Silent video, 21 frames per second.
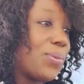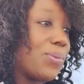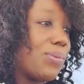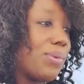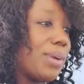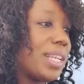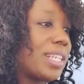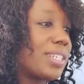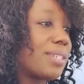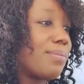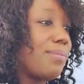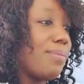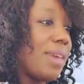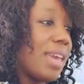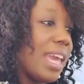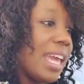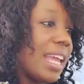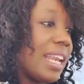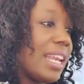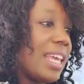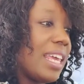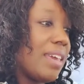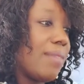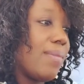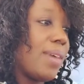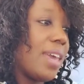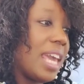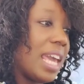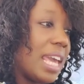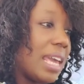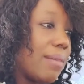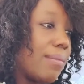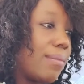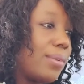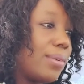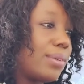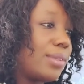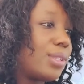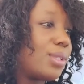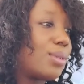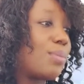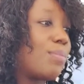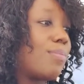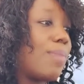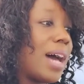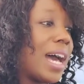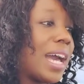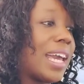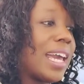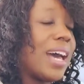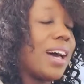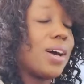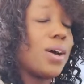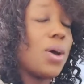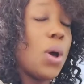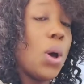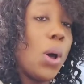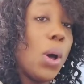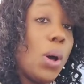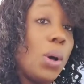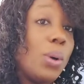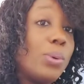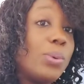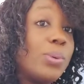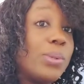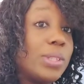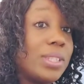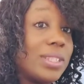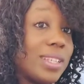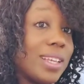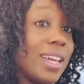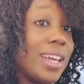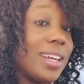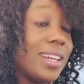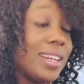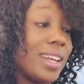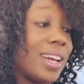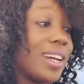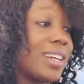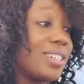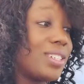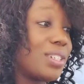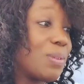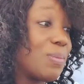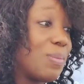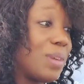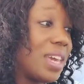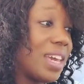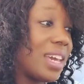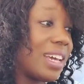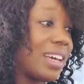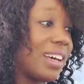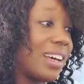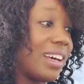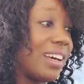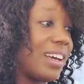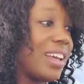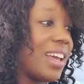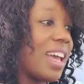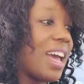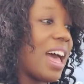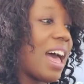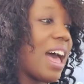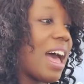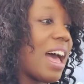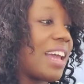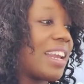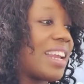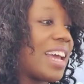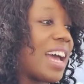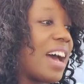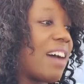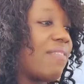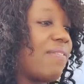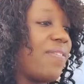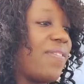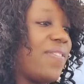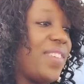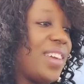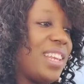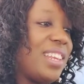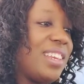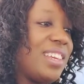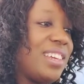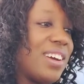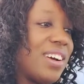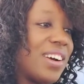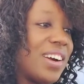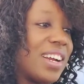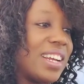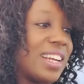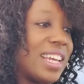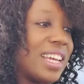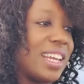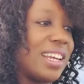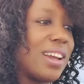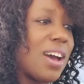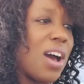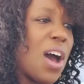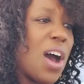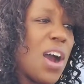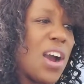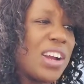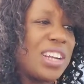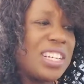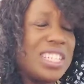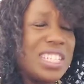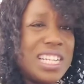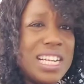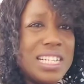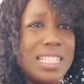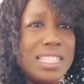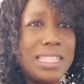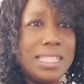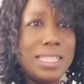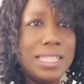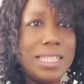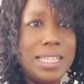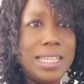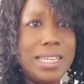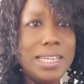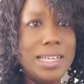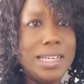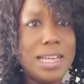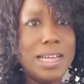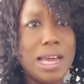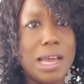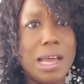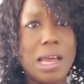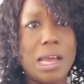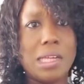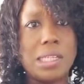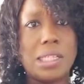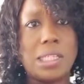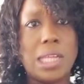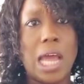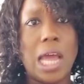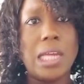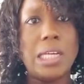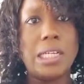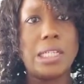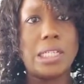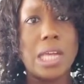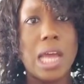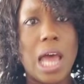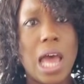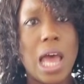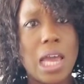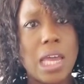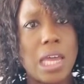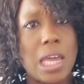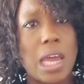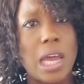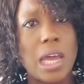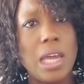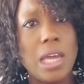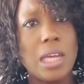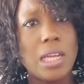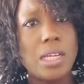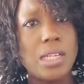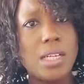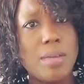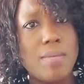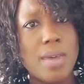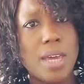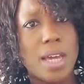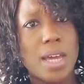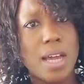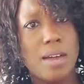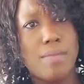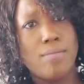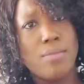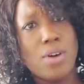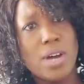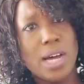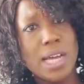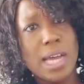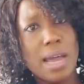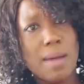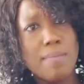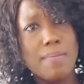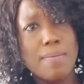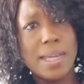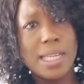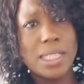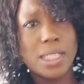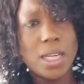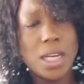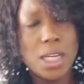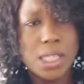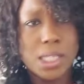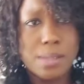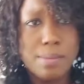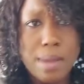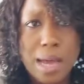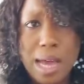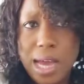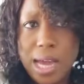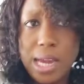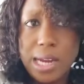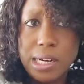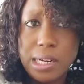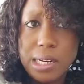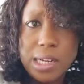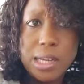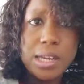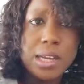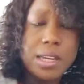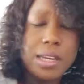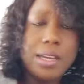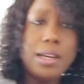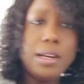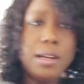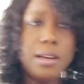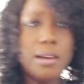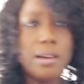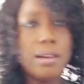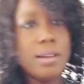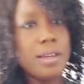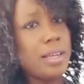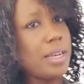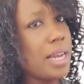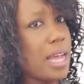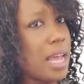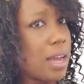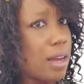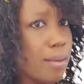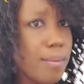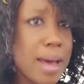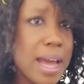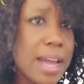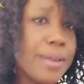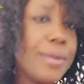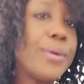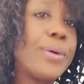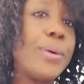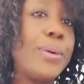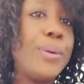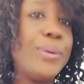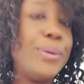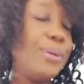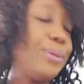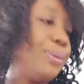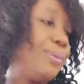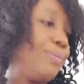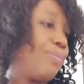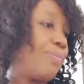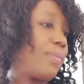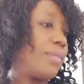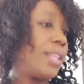which made him able to buy a house in Jamaica and a vineyard in Argentina. Jai, jai. Jamaican boy, ambitious man. You know, he never go buy no gun.